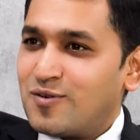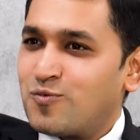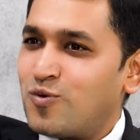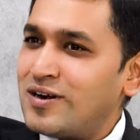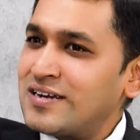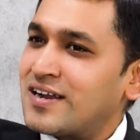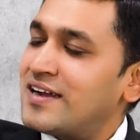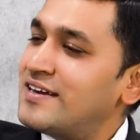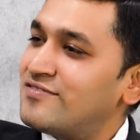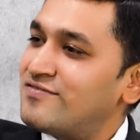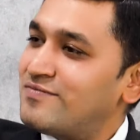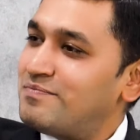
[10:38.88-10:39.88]
what
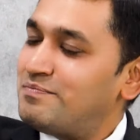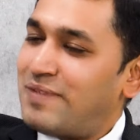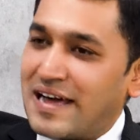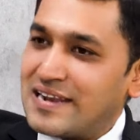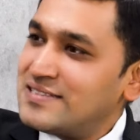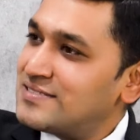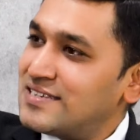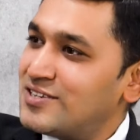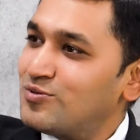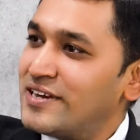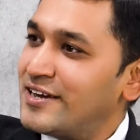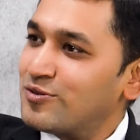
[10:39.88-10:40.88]
kind of balancing
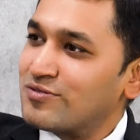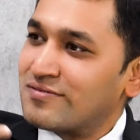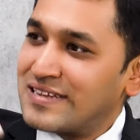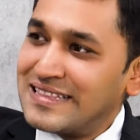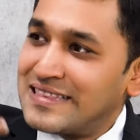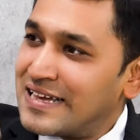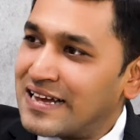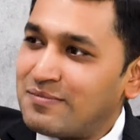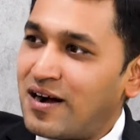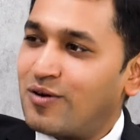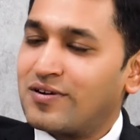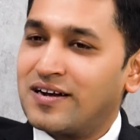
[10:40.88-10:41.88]
you need to rethink
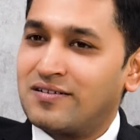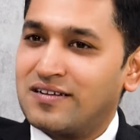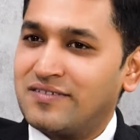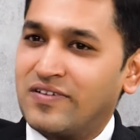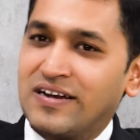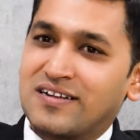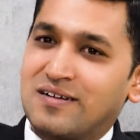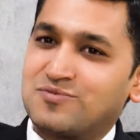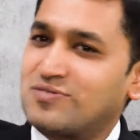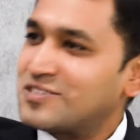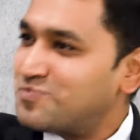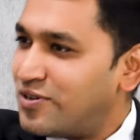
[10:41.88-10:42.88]
about it in when it
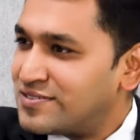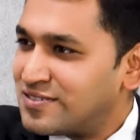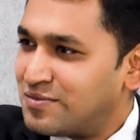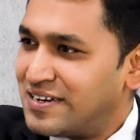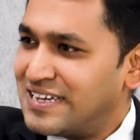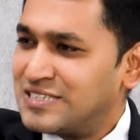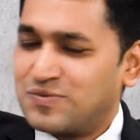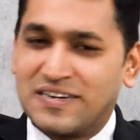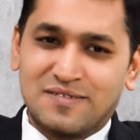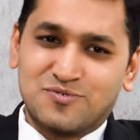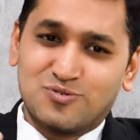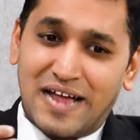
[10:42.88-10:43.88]
comes to responsibilities, when
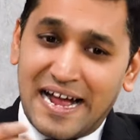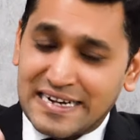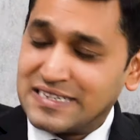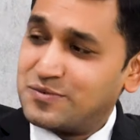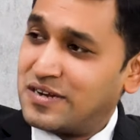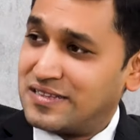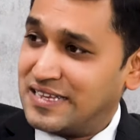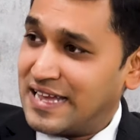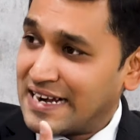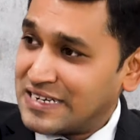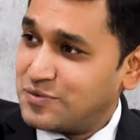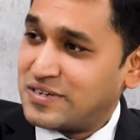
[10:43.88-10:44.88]
it comes to the
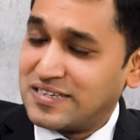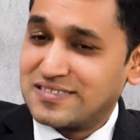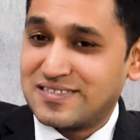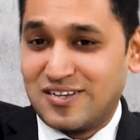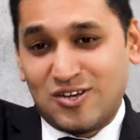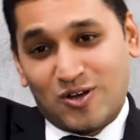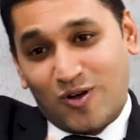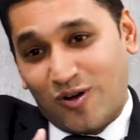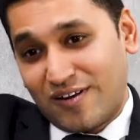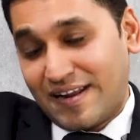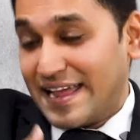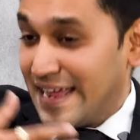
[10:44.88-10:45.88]
activities
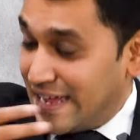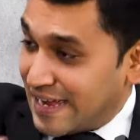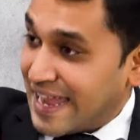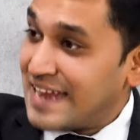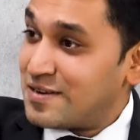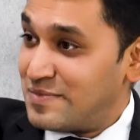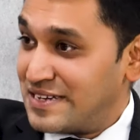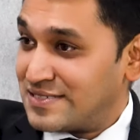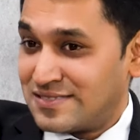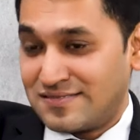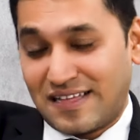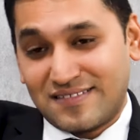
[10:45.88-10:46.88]
or
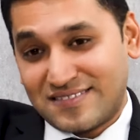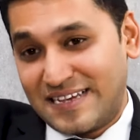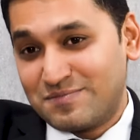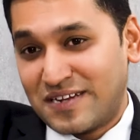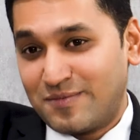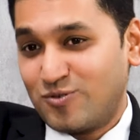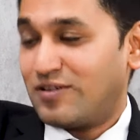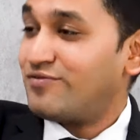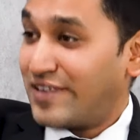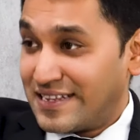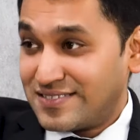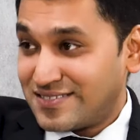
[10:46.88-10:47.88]
academics, at the same time you
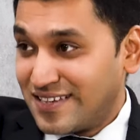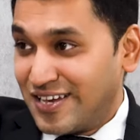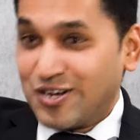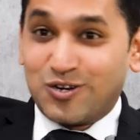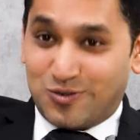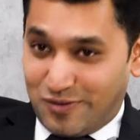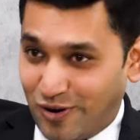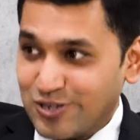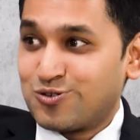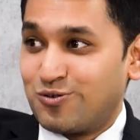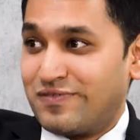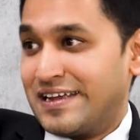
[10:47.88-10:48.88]
have friends
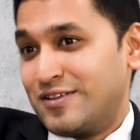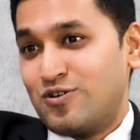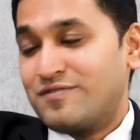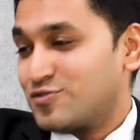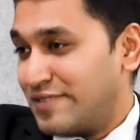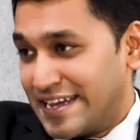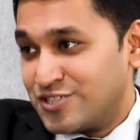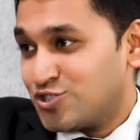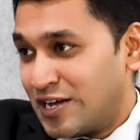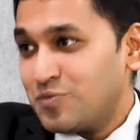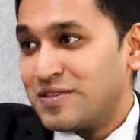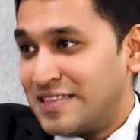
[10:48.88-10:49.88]
also where you have to
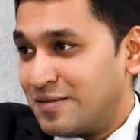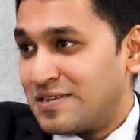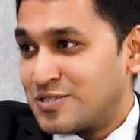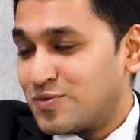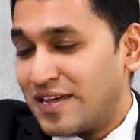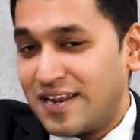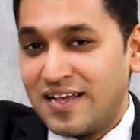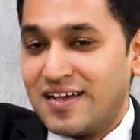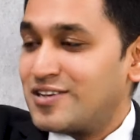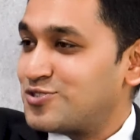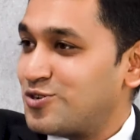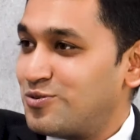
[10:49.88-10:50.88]
enjoy with them as well.
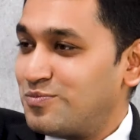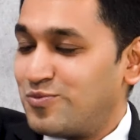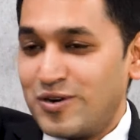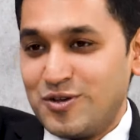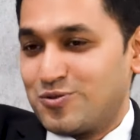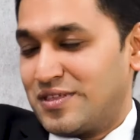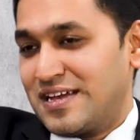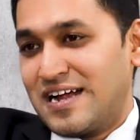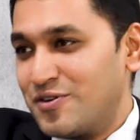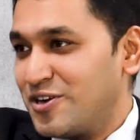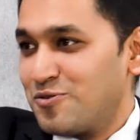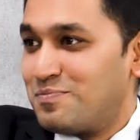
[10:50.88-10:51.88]
So what do you think?
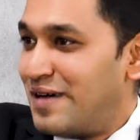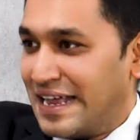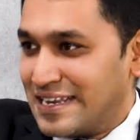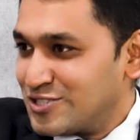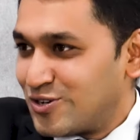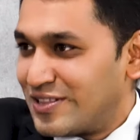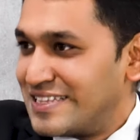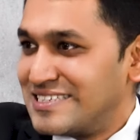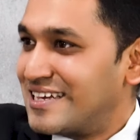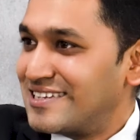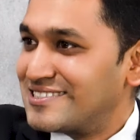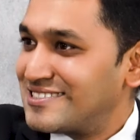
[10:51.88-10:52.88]
How did you balance all
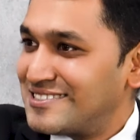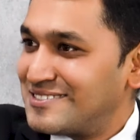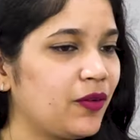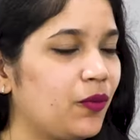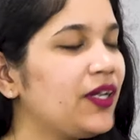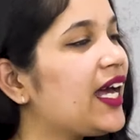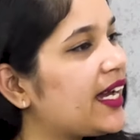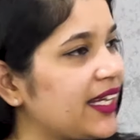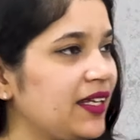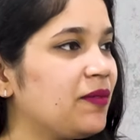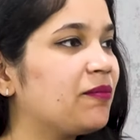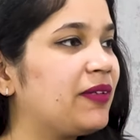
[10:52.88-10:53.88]
these things? What
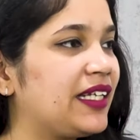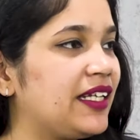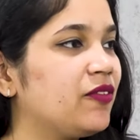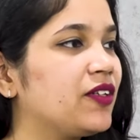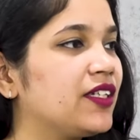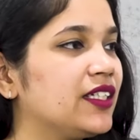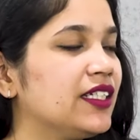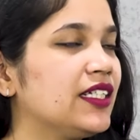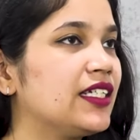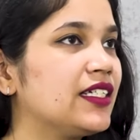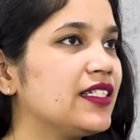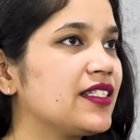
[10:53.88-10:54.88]
I believe
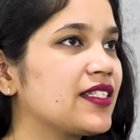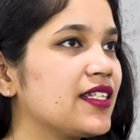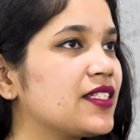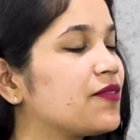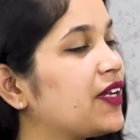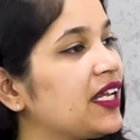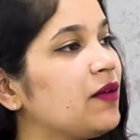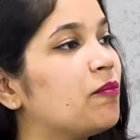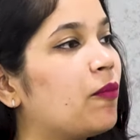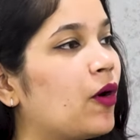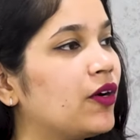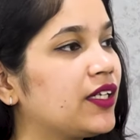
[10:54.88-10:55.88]
in is it's very
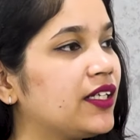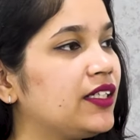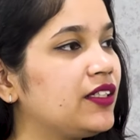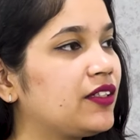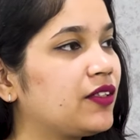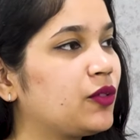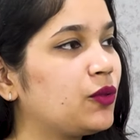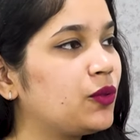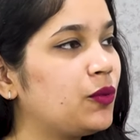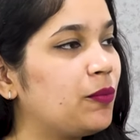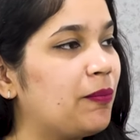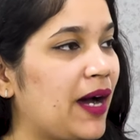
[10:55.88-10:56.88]
important
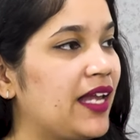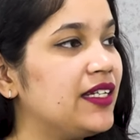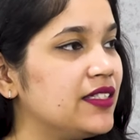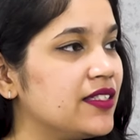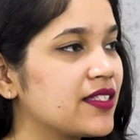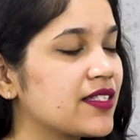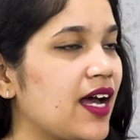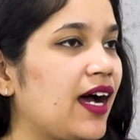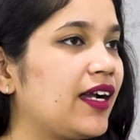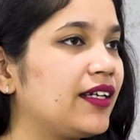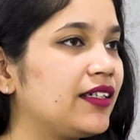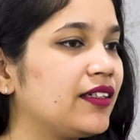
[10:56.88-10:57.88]
to balance,
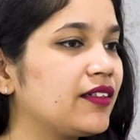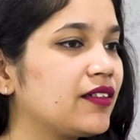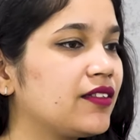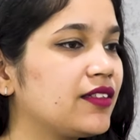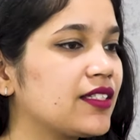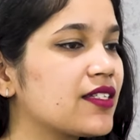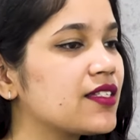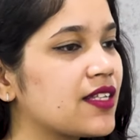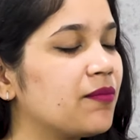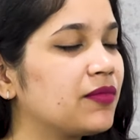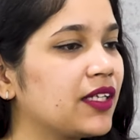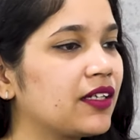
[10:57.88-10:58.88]
and this is
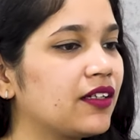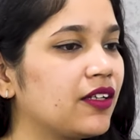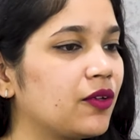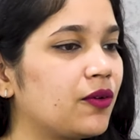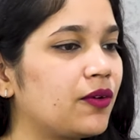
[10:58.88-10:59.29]
something, you